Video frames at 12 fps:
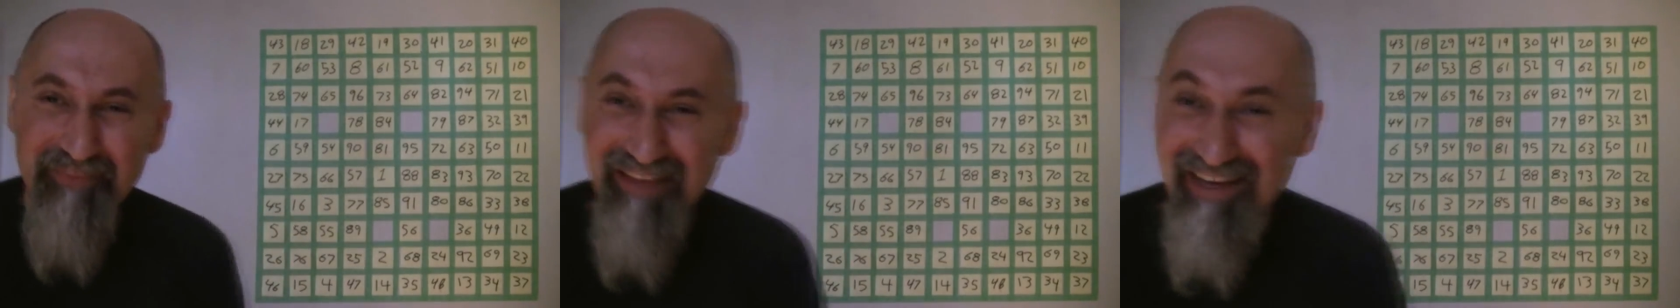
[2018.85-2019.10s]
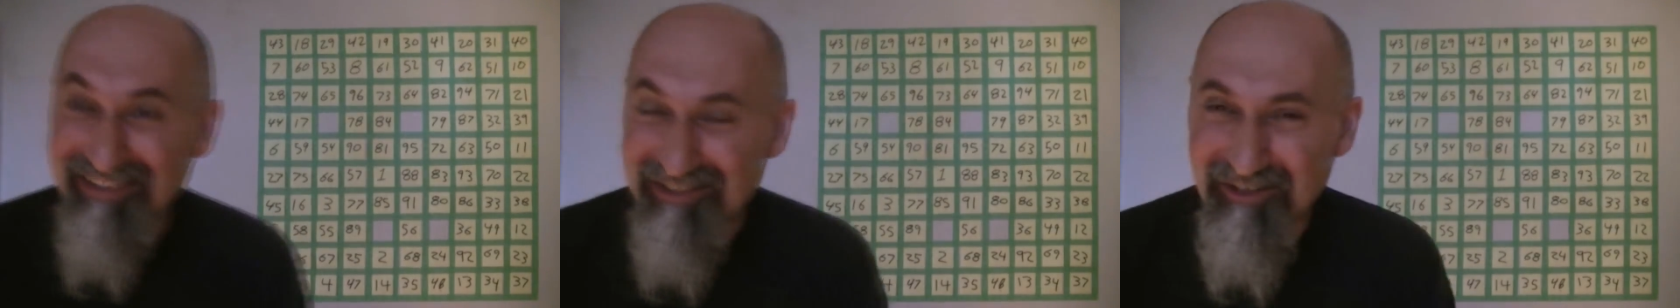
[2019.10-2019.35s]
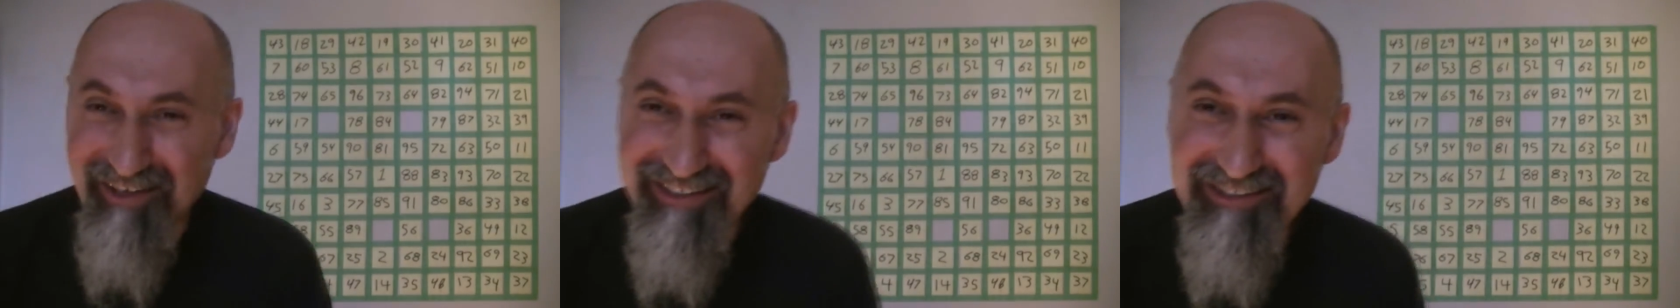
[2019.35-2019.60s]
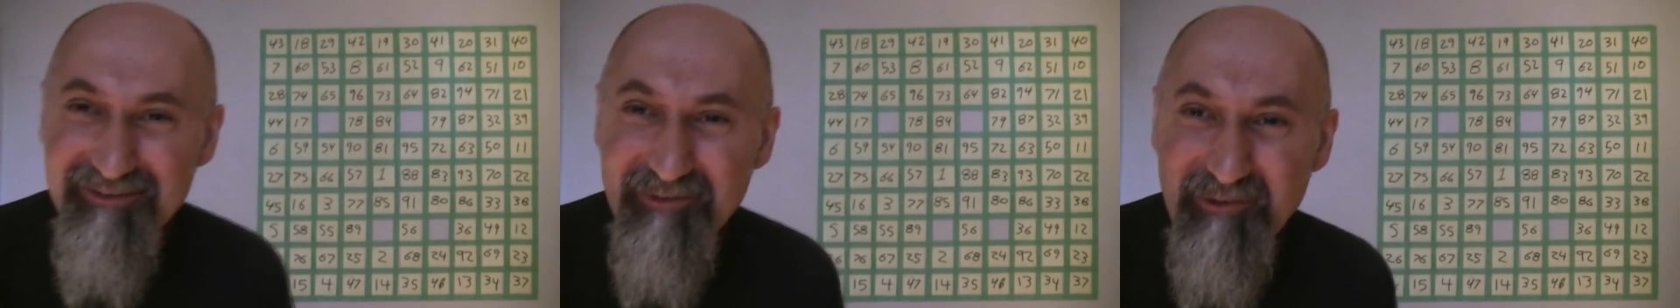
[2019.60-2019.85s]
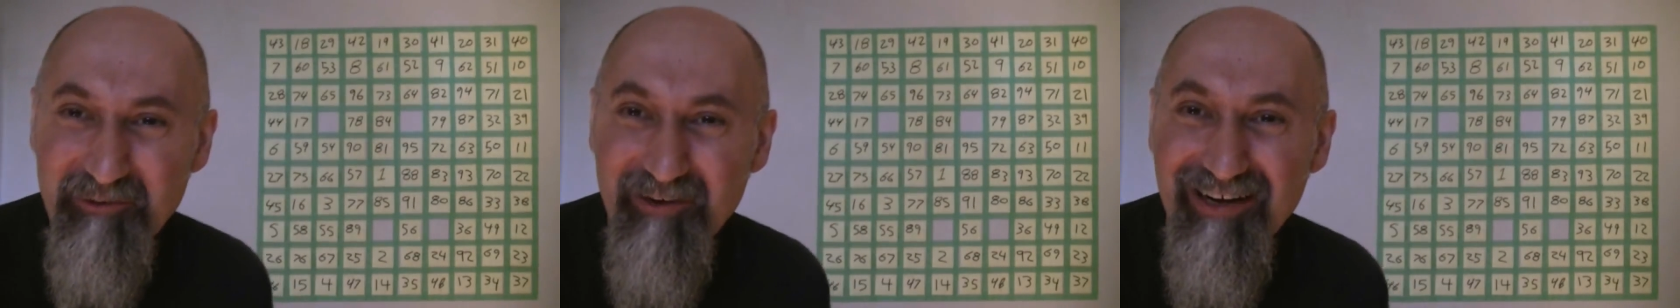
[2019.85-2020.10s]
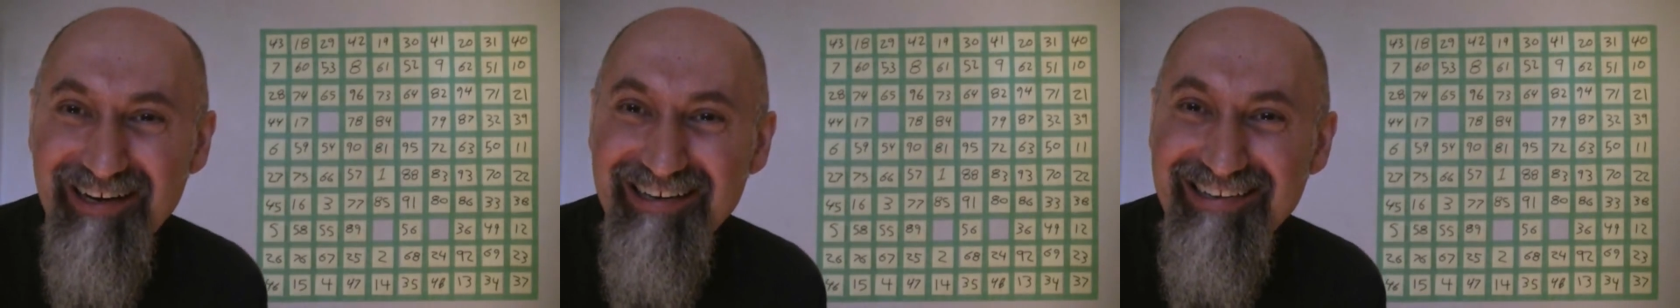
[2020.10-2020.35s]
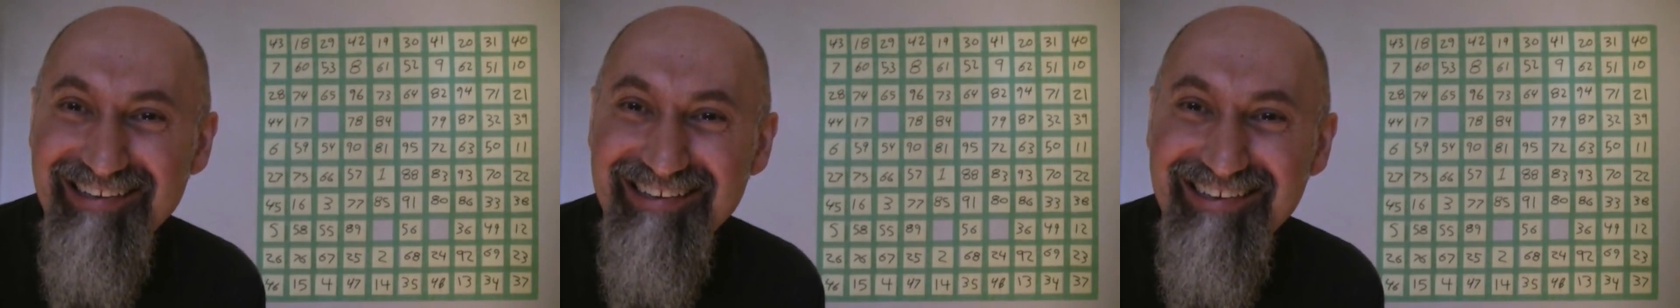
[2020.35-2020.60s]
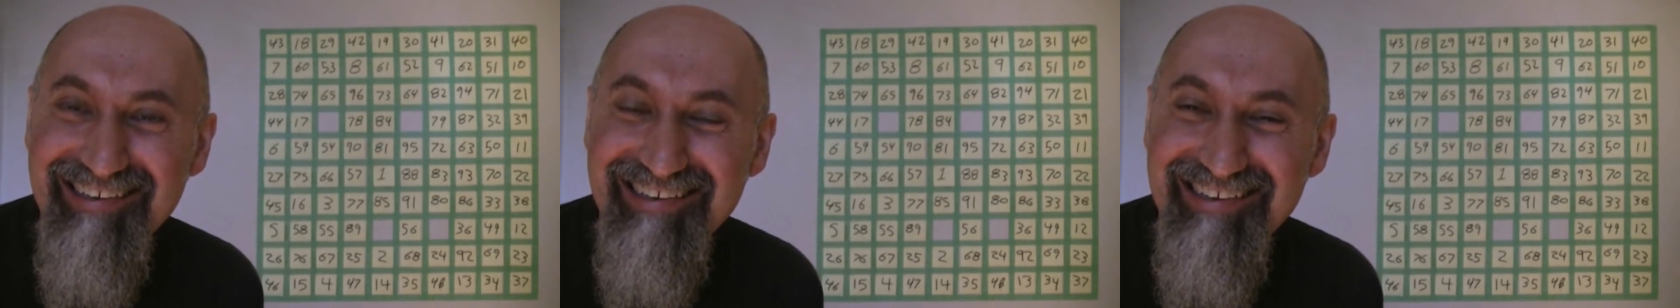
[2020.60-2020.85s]
hadn't tried this for a while.
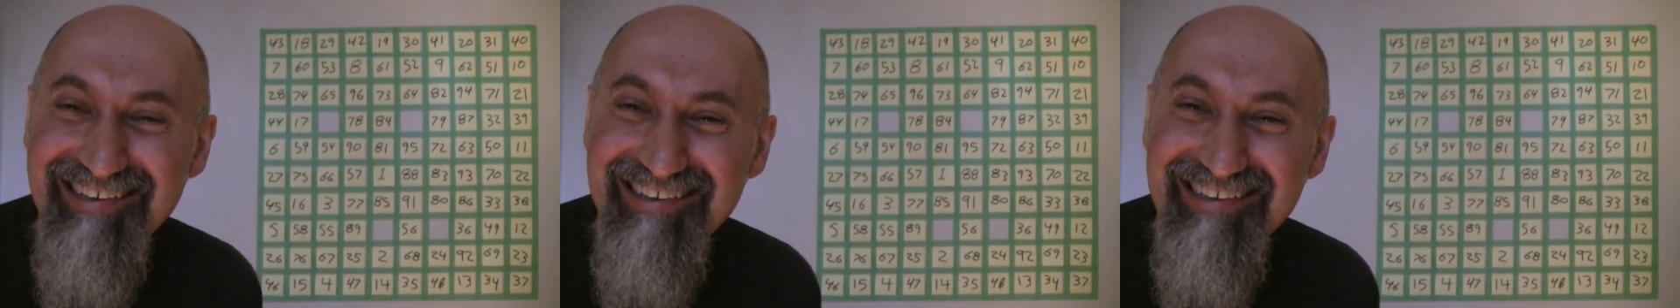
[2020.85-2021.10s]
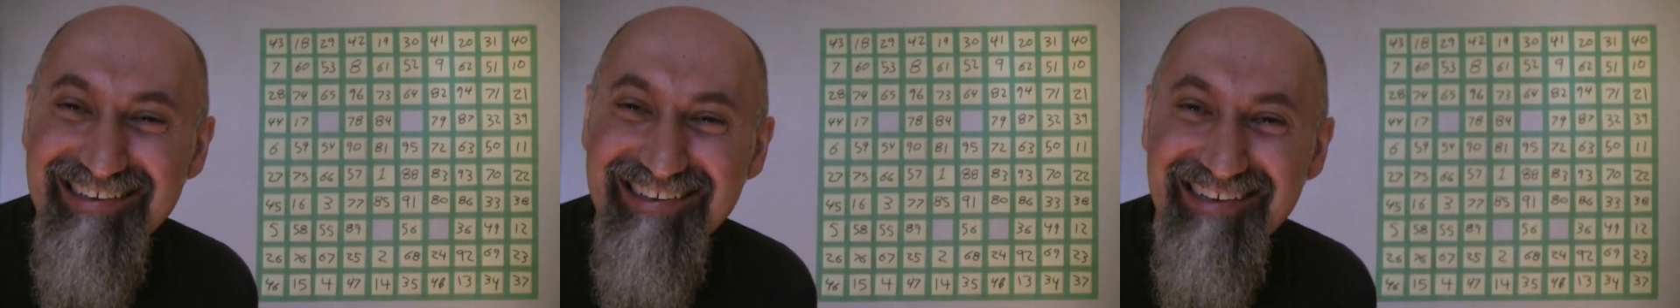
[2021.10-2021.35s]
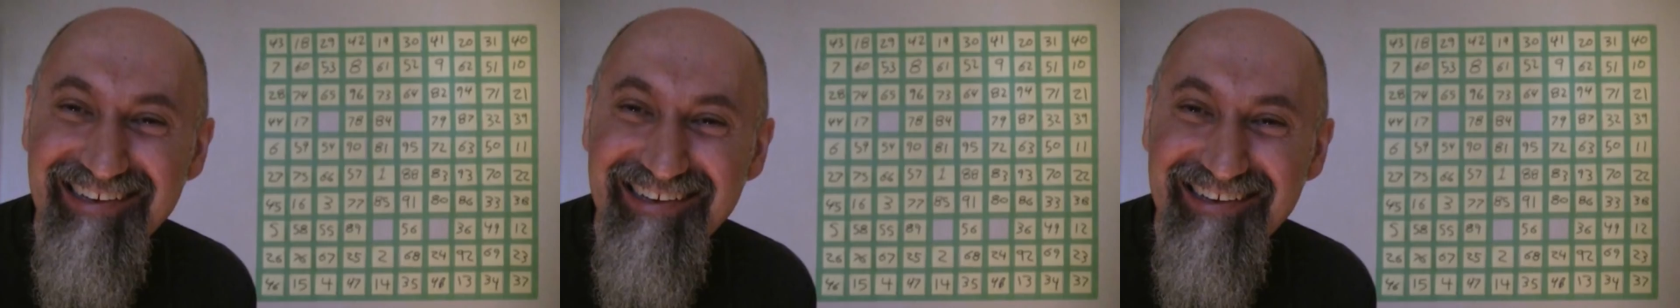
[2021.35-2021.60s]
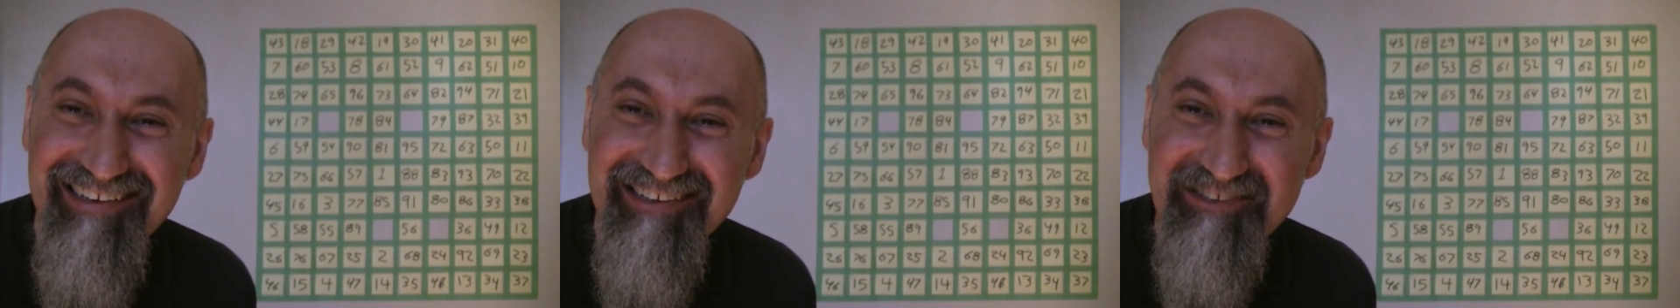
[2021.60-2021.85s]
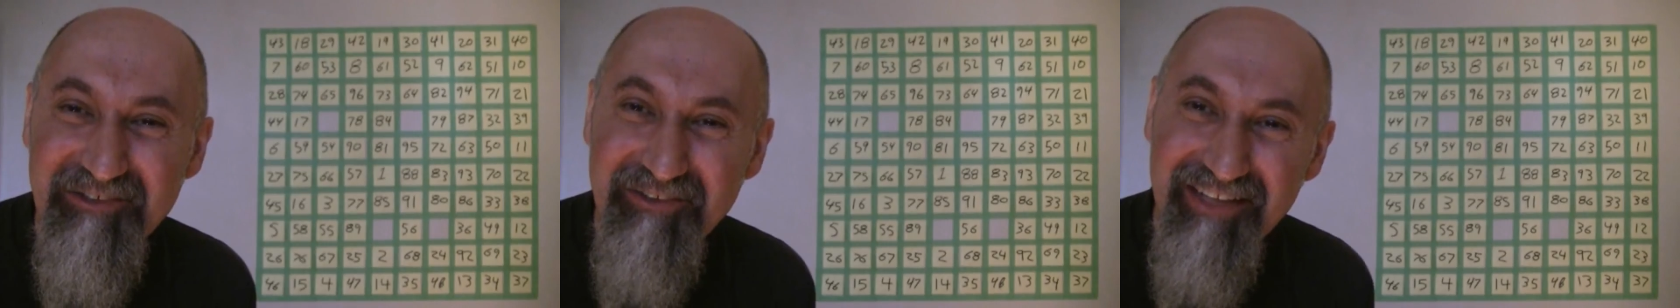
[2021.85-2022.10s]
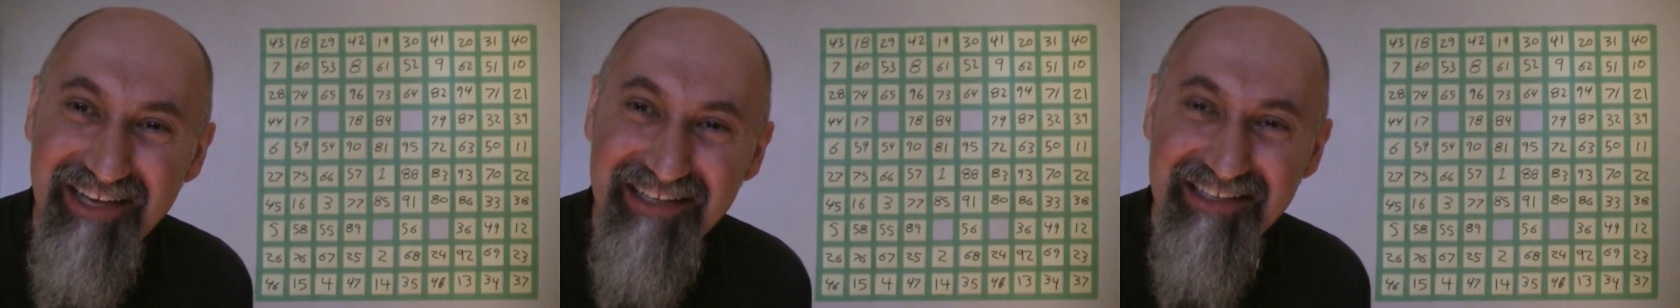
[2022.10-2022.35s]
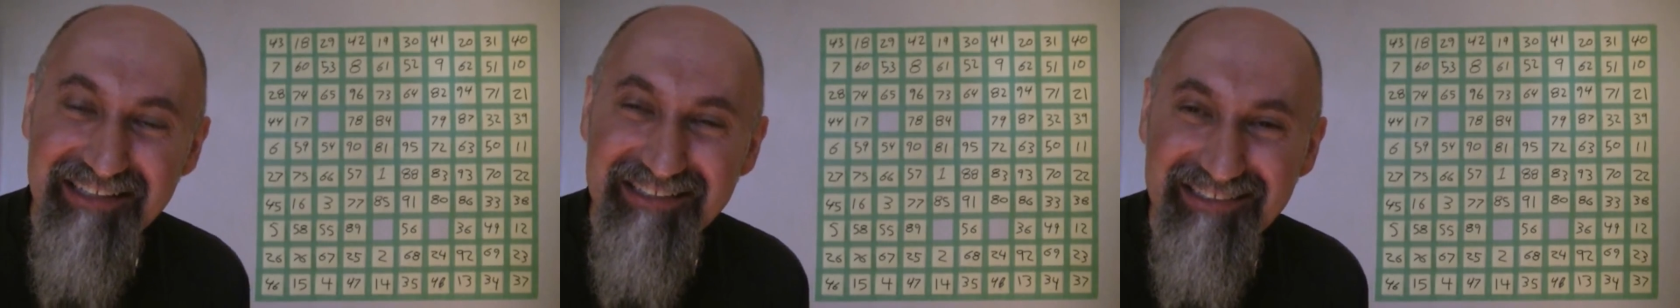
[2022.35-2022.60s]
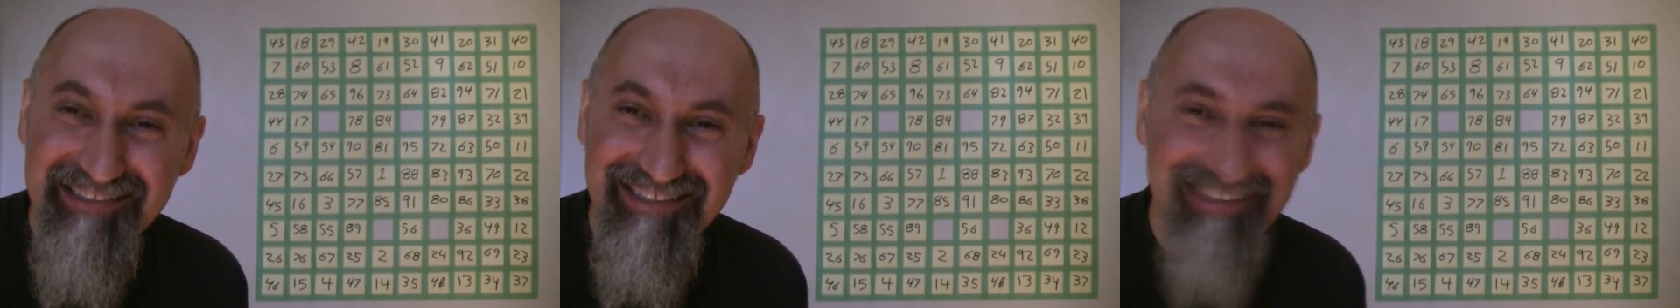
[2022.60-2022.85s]
So
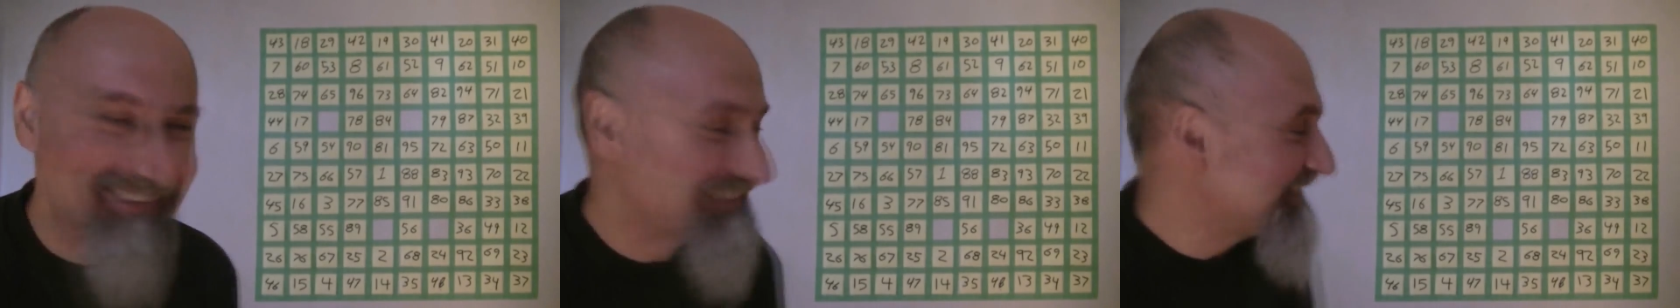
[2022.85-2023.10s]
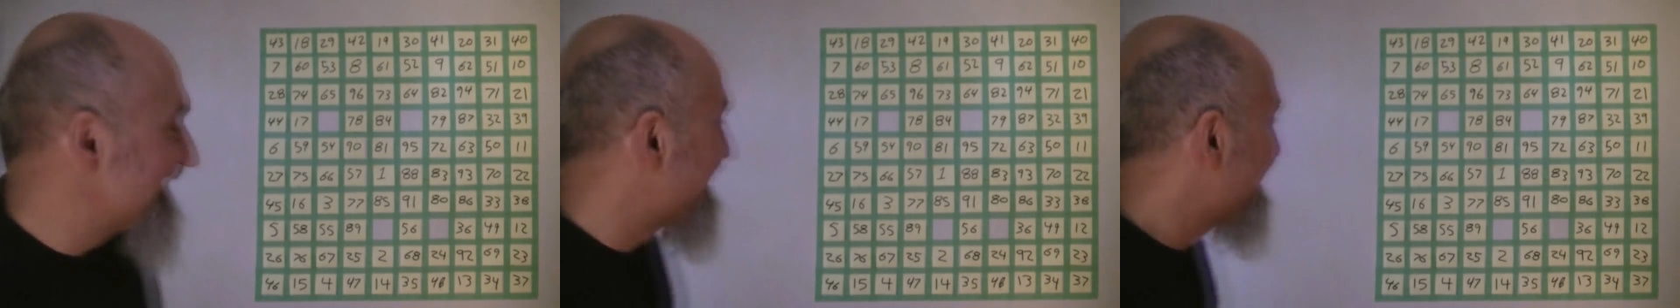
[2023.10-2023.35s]
96.